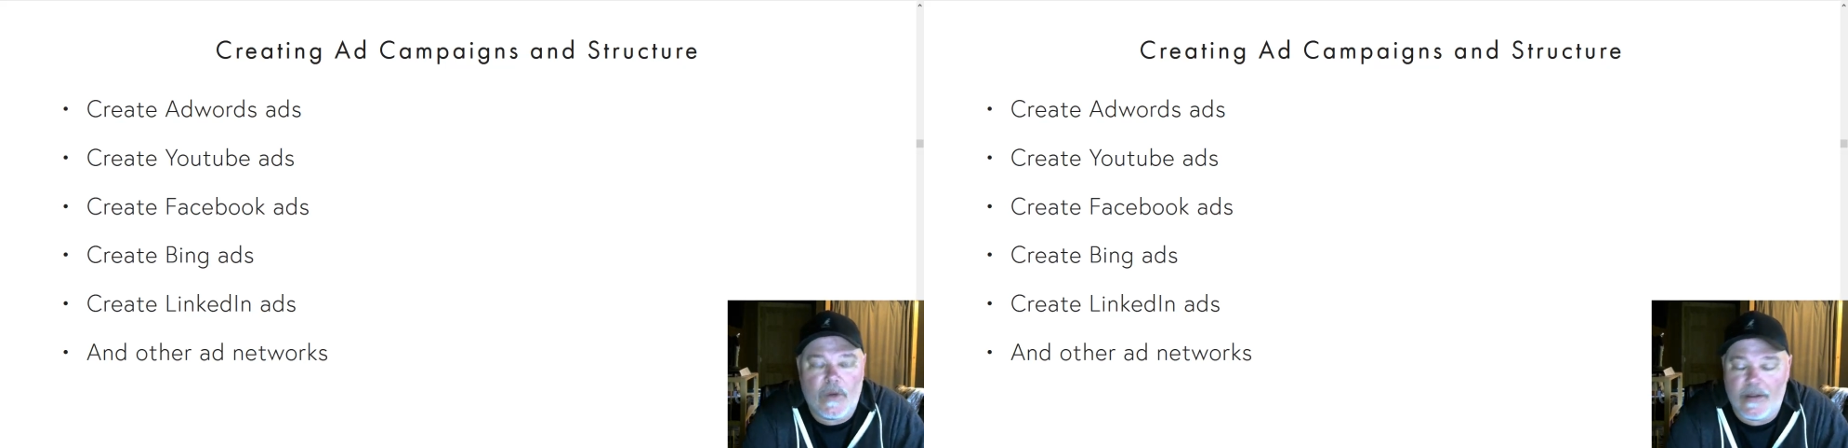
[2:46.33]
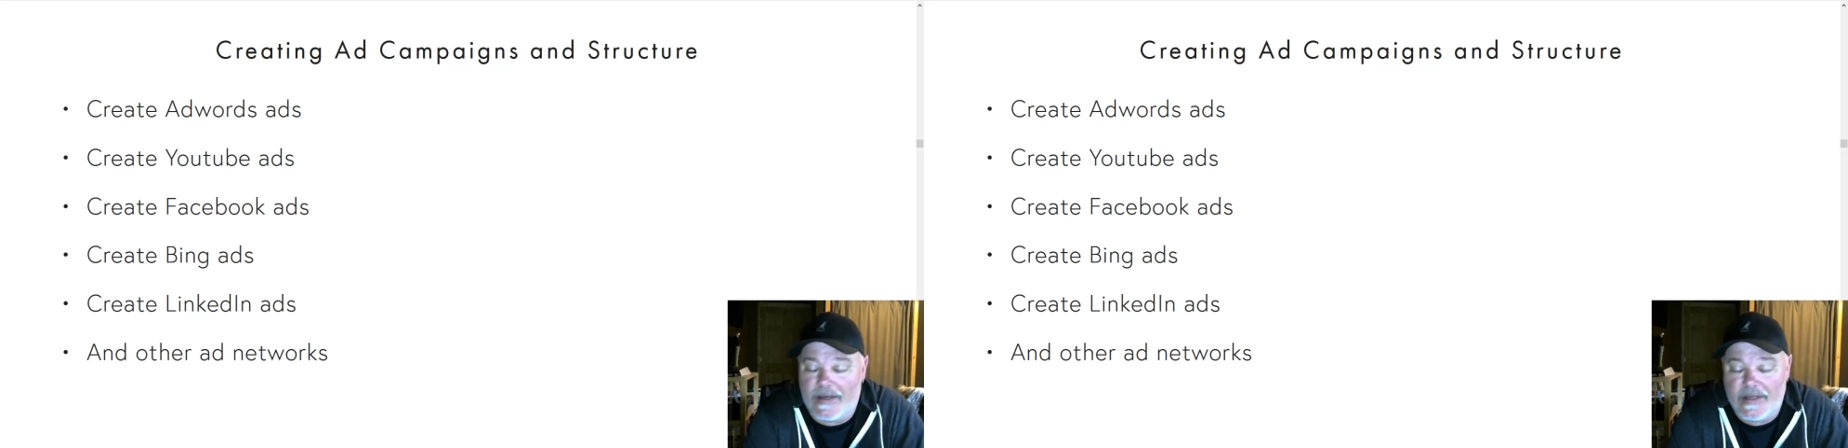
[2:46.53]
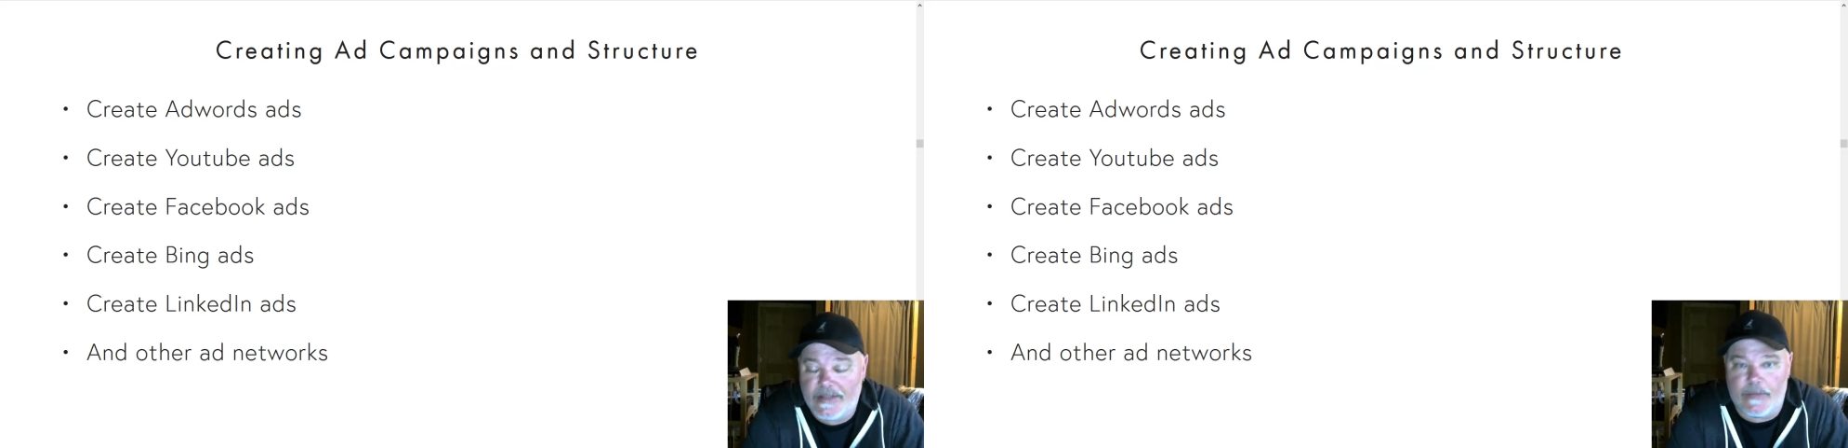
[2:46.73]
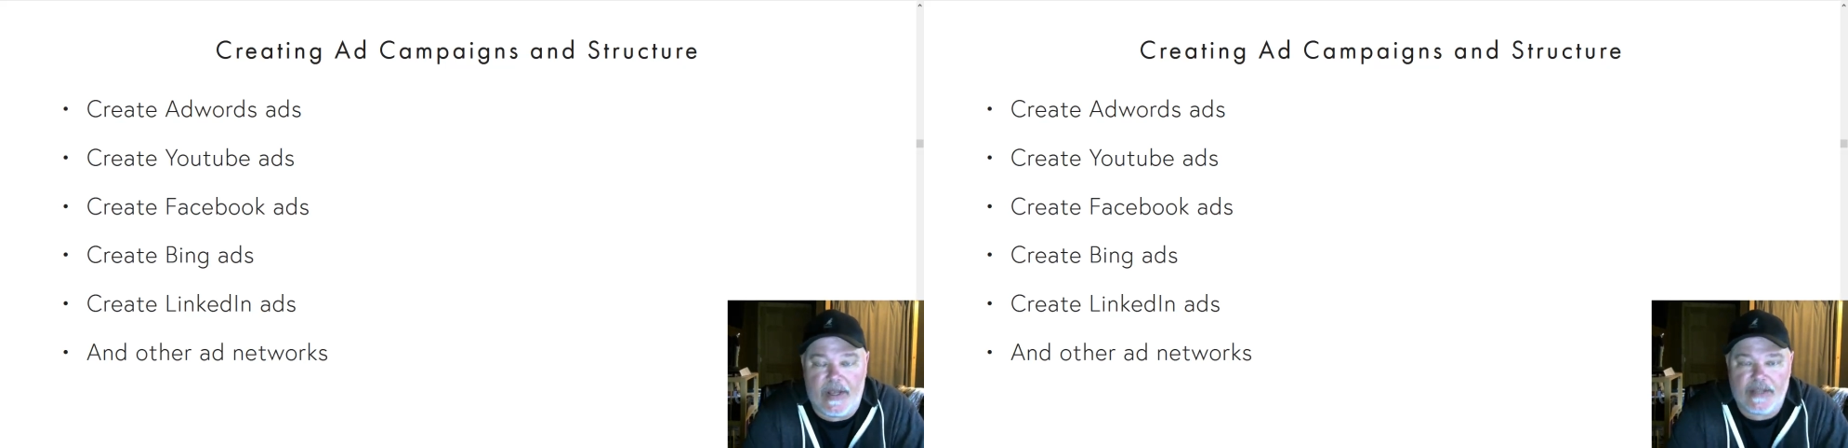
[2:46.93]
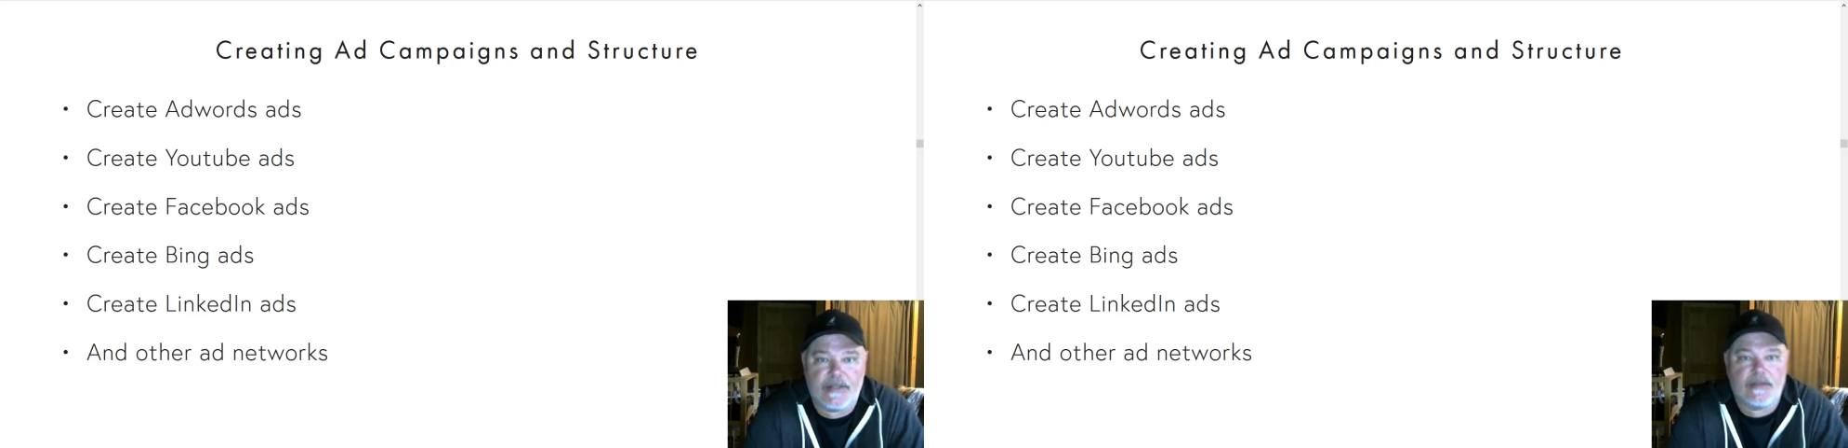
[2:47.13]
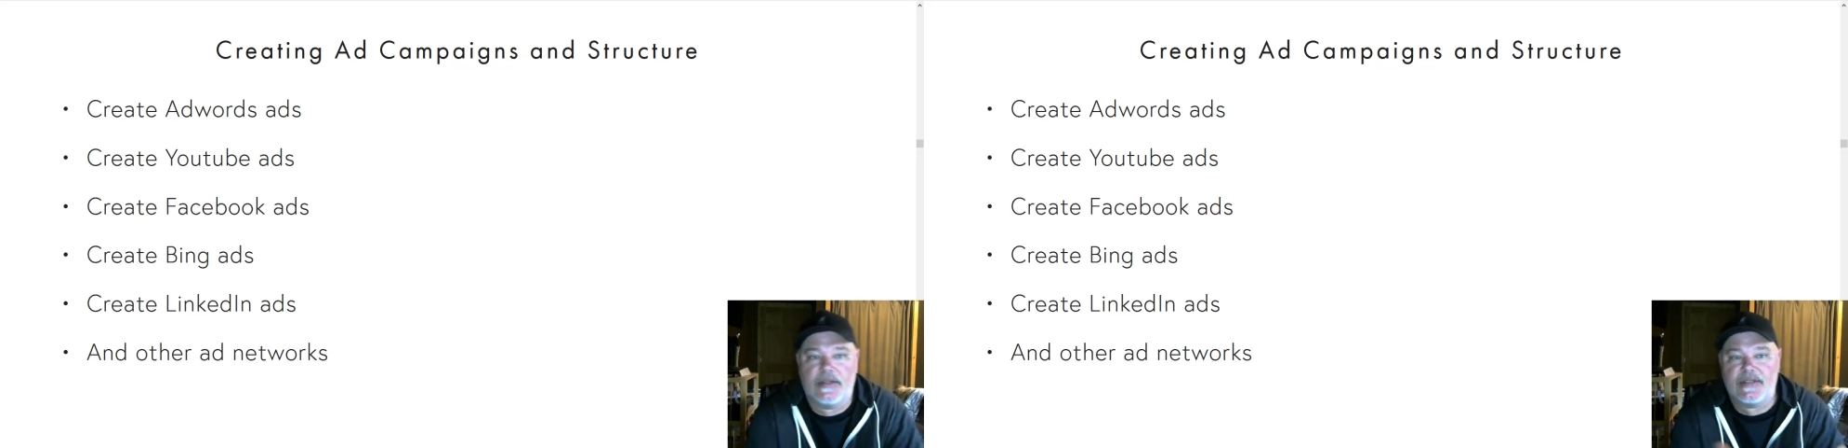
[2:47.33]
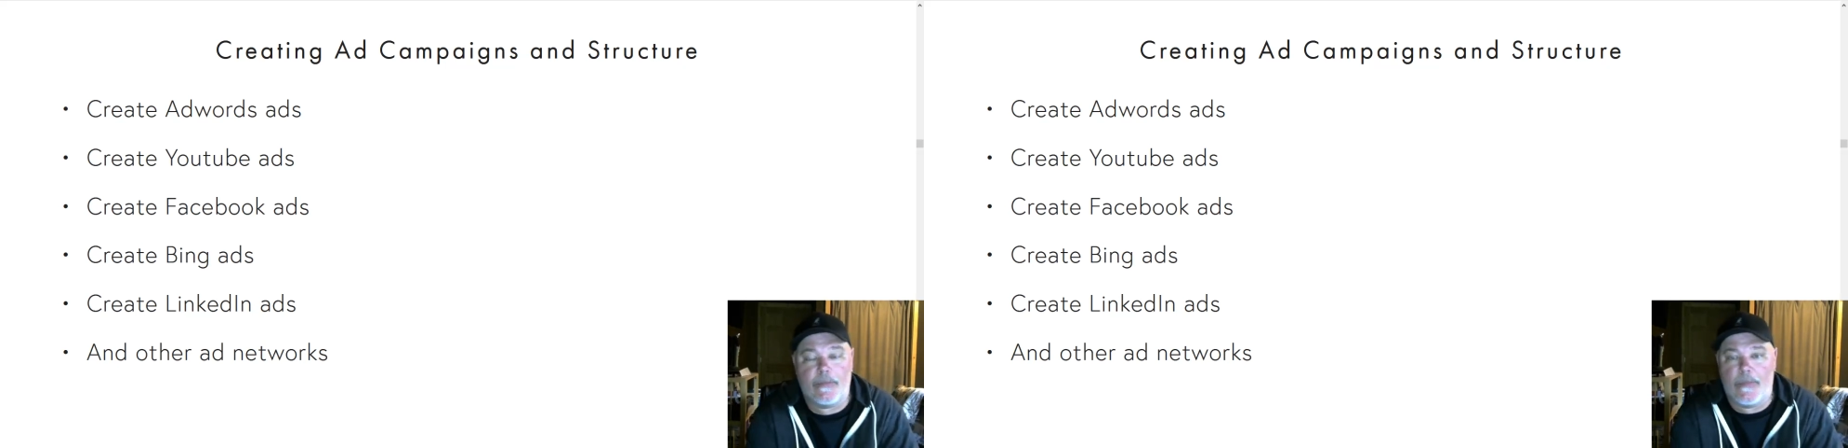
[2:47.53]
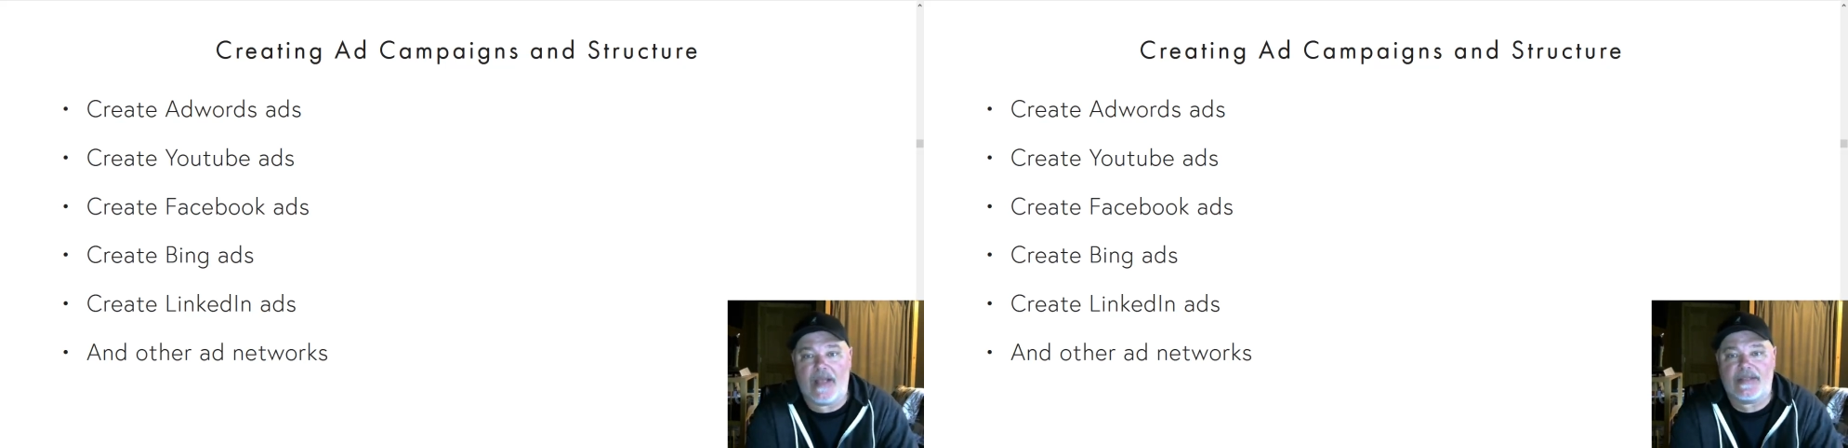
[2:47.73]
it is the best. It's
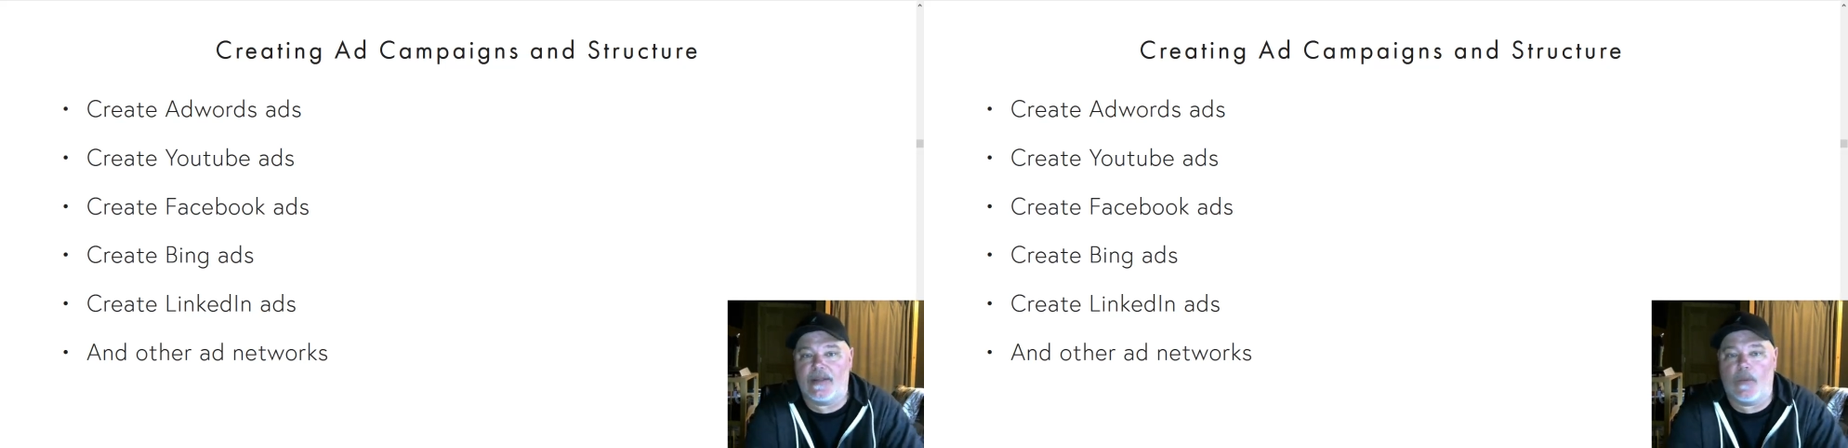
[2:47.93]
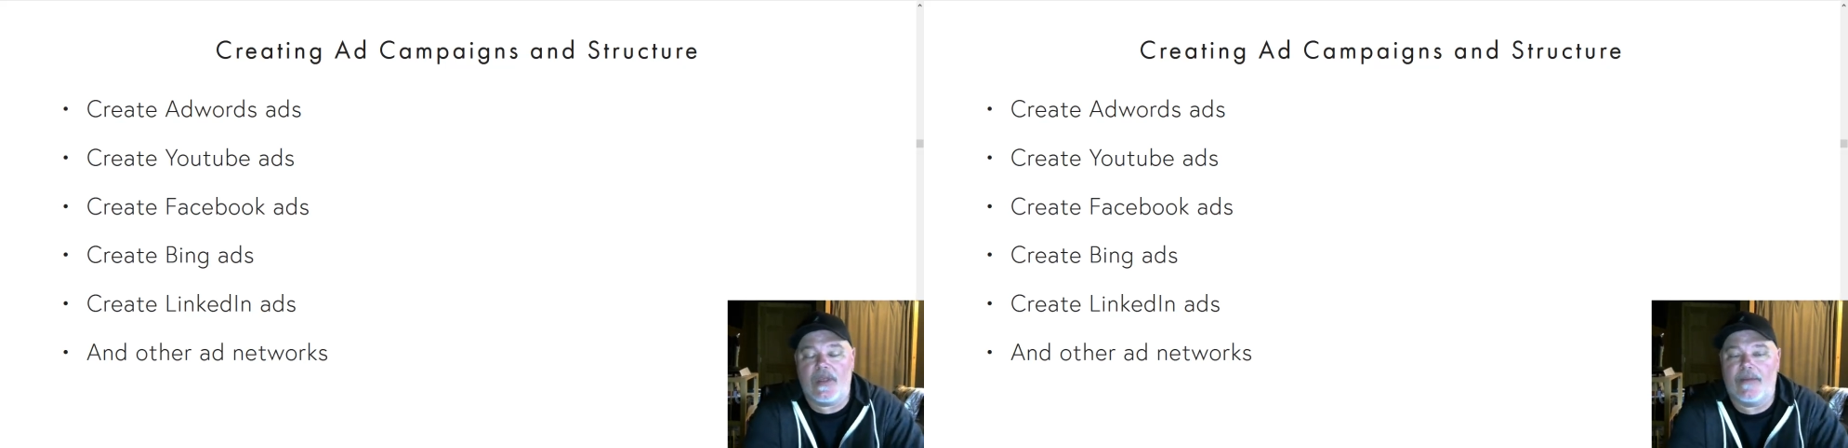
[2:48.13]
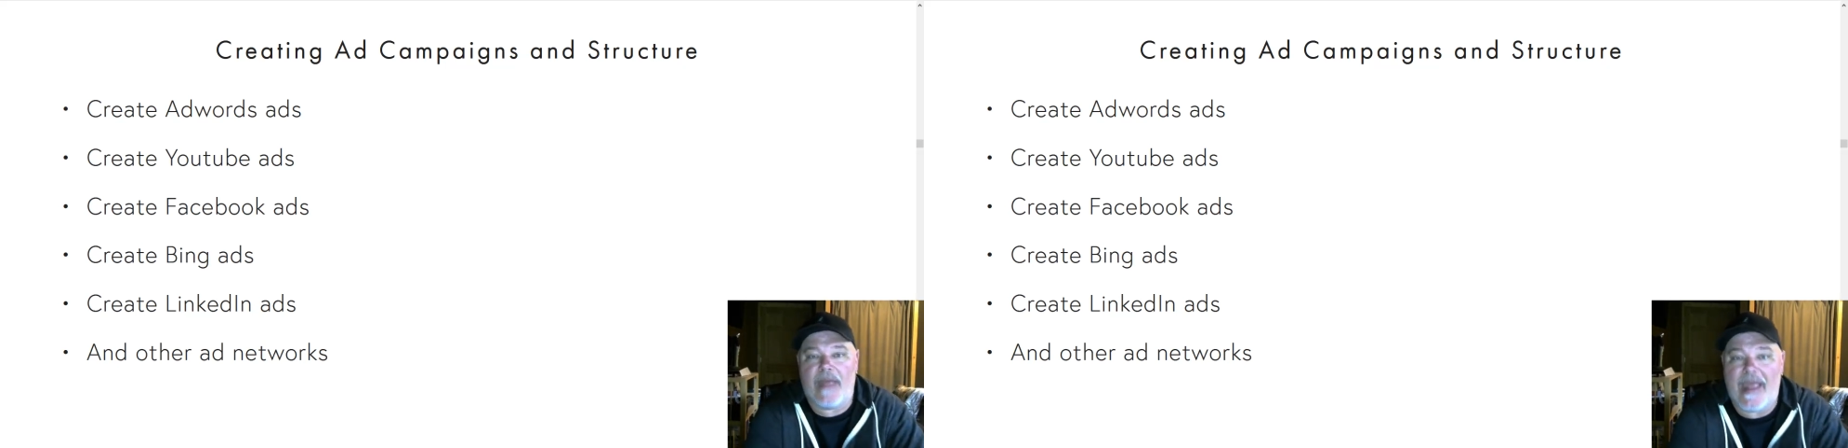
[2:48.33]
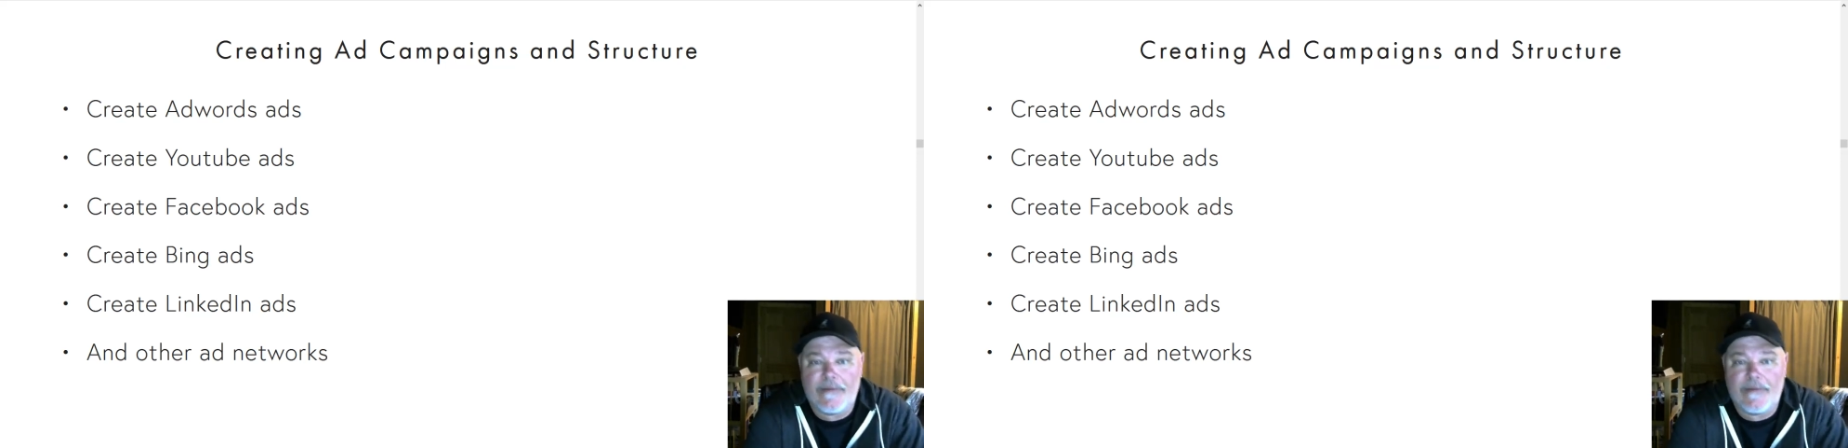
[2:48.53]
the best that we have